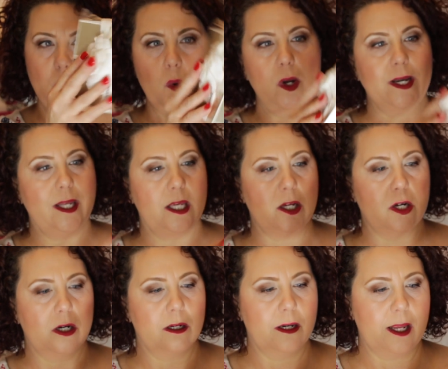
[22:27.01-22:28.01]
on
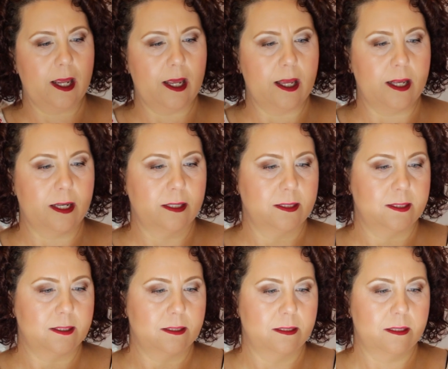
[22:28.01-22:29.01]
here and
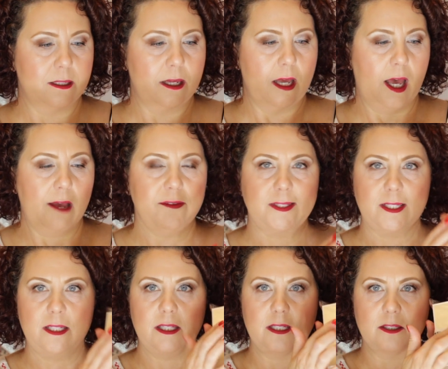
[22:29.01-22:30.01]
I've
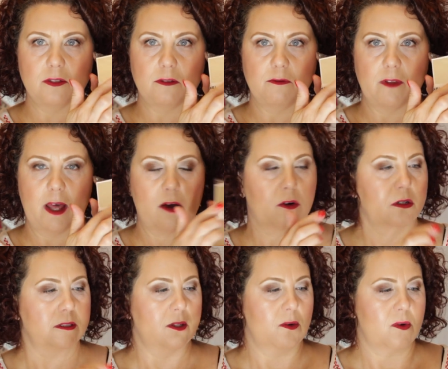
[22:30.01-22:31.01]
seen these little
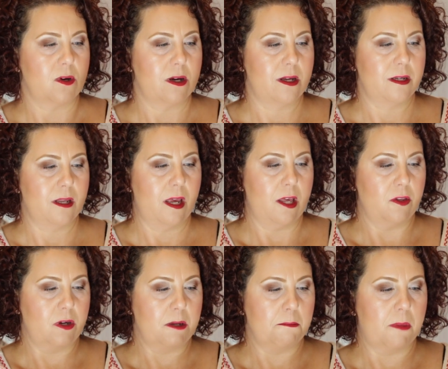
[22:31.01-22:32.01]
flowers on
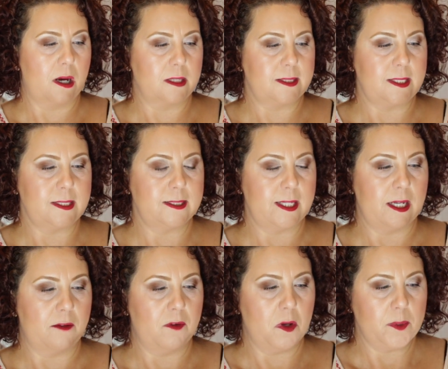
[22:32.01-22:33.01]
other unboxings and
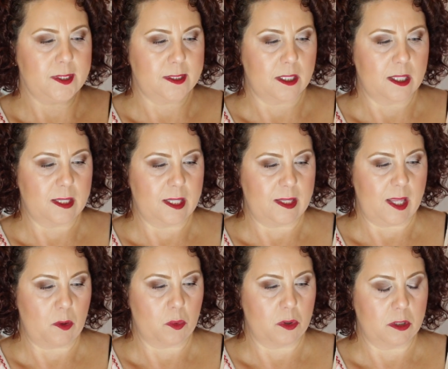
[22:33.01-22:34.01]
I've always thought that
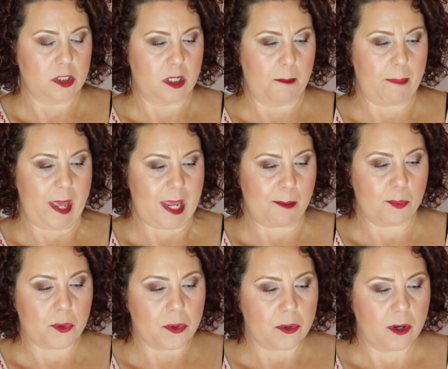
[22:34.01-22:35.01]
they were
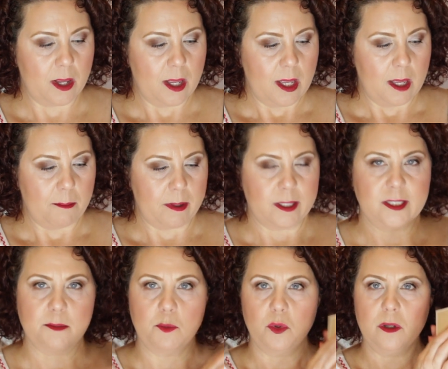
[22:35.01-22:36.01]
paper but
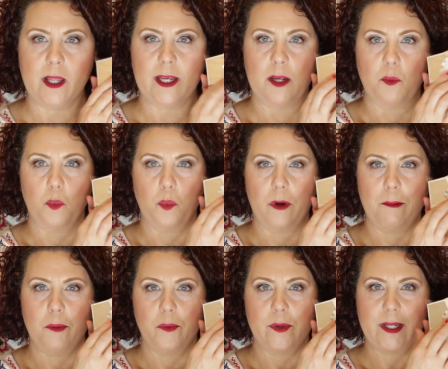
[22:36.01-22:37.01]
it's more like a
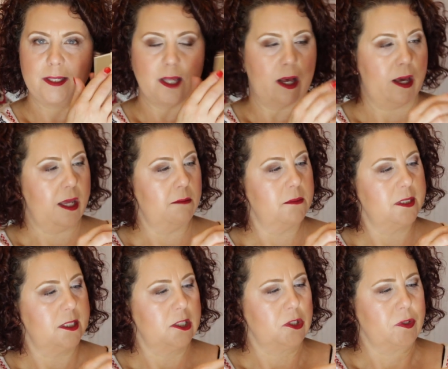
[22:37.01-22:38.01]
rubbery type
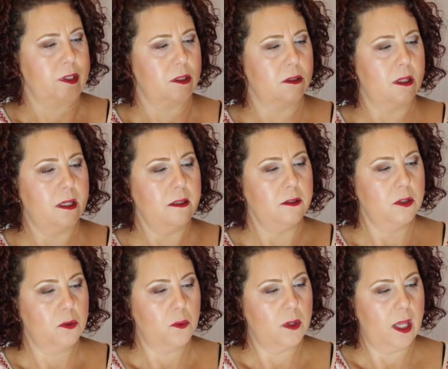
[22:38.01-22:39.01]
material. I don't
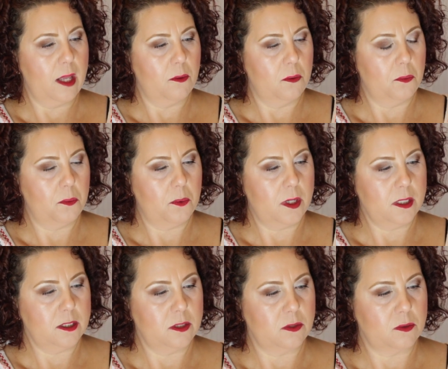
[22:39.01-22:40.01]
know what what
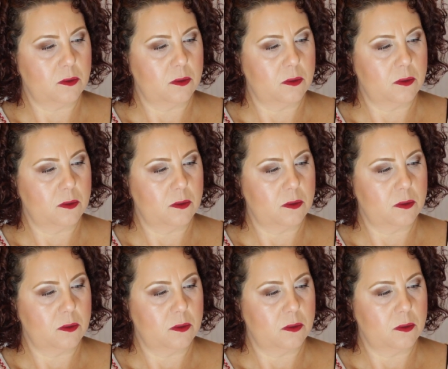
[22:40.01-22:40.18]
to